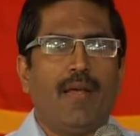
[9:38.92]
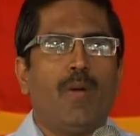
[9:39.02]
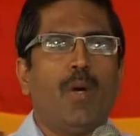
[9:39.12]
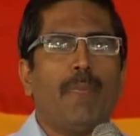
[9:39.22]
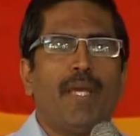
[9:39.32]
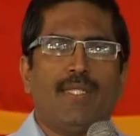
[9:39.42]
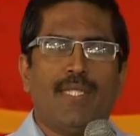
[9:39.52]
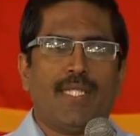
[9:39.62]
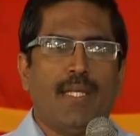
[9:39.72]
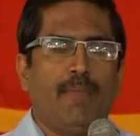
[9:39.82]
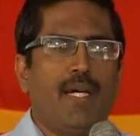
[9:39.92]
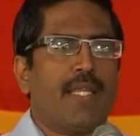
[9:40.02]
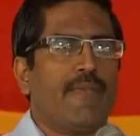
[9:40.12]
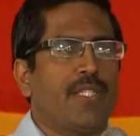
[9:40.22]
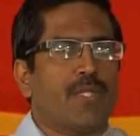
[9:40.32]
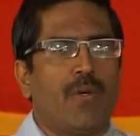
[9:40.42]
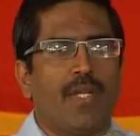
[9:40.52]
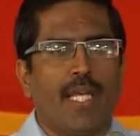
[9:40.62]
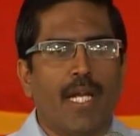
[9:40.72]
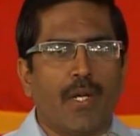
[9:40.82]
opiate system, otherwise called
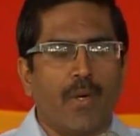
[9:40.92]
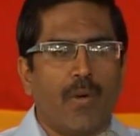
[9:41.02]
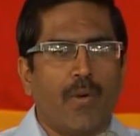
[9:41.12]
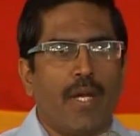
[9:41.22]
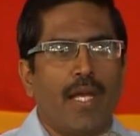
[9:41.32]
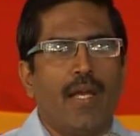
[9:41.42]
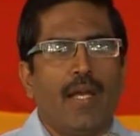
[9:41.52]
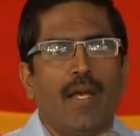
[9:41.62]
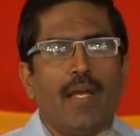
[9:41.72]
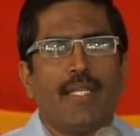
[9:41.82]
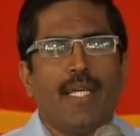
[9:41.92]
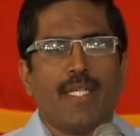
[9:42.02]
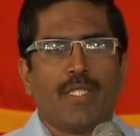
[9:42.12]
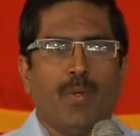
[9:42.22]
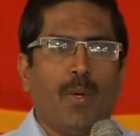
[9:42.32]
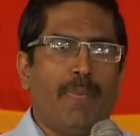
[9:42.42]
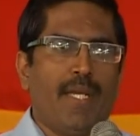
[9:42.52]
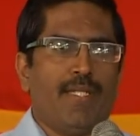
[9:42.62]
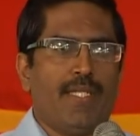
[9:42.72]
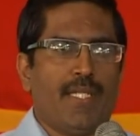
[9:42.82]
the endogenous
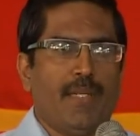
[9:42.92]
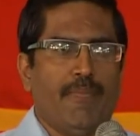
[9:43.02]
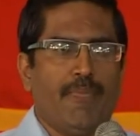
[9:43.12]
opiate system